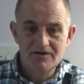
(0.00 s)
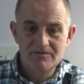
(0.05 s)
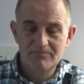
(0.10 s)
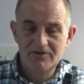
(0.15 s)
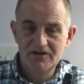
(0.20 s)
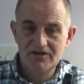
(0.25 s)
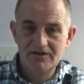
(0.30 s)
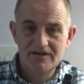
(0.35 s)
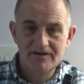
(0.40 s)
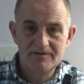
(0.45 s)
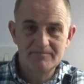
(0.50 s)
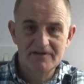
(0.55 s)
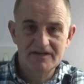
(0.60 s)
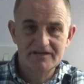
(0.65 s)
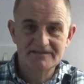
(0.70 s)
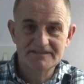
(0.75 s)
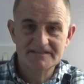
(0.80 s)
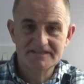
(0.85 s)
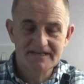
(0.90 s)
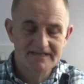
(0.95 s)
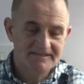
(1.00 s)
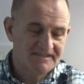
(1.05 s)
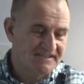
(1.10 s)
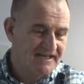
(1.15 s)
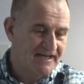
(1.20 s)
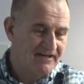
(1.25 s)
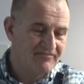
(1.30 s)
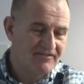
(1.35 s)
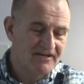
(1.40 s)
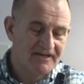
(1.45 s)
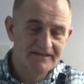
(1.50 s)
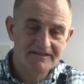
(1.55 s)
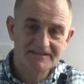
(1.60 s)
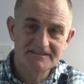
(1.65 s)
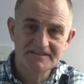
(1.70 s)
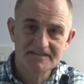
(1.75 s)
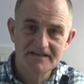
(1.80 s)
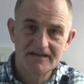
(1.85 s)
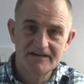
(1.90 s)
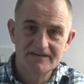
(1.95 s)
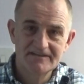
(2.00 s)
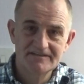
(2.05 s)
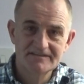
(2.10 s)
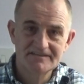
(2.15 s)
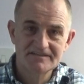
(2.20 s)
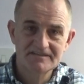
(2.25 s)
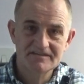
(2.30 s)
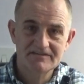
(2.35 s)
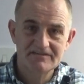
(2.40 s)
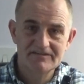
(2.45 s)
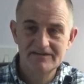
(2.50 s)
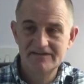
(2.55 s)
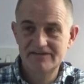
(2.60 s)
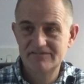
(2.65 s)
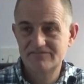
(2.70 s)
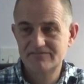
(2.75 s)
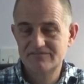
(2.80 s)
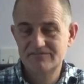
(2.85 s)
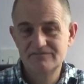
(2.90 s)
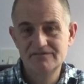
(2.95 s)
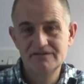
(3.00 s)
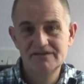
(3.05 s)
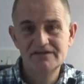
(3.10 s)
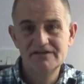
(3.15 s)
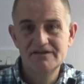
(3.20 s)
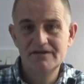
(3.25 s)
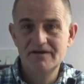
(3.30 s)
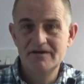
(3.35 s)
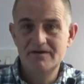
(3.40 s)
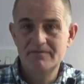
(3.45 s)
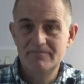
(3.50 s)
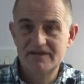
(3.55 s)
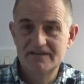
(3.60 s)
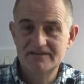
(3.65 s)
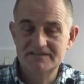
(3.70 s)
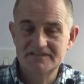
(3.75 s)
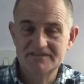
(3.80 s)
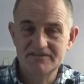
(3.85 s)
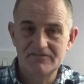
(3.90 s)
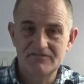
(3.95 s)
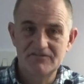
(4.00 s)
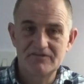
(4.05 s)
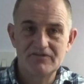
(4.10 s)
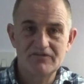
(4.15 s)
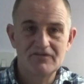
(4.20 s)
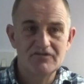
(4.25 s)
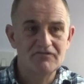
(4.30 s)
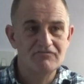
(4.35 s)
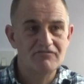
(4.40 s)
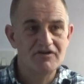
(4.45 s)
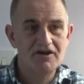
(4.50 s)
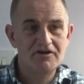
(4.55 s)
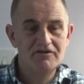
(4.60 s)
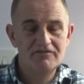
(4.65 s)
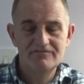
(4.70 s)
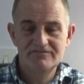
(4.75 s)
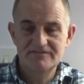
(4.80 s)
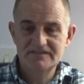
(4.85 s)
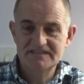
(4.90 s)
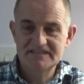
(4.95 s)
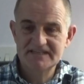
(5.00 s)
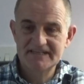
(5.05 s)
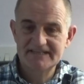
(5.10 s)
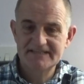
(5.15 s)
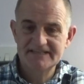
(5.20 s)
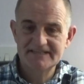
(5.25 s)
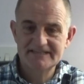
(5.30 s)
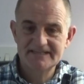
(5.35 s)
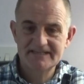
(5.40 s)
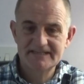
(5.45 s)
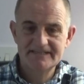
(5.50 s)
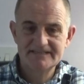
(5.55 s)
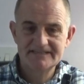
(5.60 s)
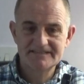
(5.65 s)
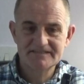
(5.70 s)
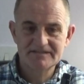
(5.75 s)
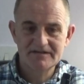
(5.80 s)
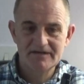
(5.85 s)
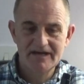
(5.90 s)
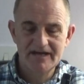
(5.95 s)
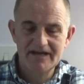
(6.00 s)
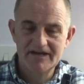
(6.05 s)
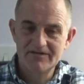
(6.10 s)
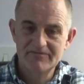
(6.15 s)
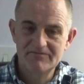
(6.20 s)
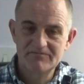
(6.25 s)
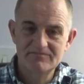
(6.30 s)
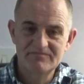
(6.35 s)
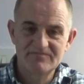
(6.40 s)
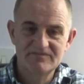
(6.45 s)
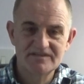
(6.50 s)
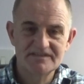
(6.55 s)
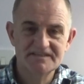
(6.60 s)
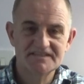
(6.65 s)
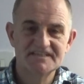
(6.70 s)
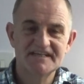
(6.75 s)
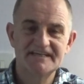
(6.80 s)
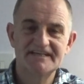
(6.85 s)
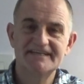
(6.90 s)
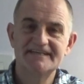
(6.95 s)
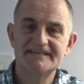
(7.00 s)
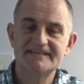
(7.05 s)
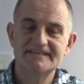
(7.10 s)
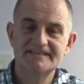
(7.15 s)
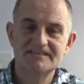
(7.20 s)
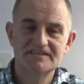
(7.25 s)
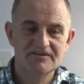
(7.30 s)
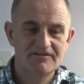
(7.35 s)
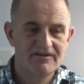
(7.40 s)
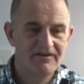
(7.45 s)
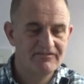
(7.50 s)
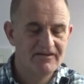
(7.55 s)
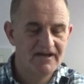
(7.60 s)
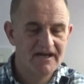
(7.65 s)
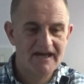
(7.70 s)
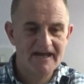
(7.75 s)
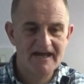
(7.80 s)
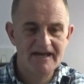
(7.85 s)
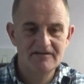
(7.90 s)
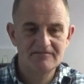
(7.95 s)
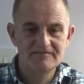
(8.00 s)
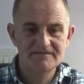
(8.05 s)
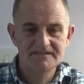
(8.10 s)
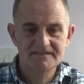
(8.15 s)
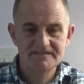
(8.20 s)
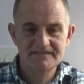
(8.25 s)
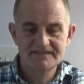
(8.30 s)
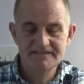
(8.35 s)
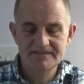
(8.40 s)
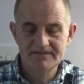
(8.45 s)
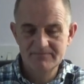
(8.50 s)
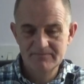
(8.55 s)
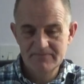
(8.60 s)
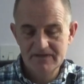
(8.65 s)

purely because of safety concerns, because of the road vicinities, vicinities of other houses.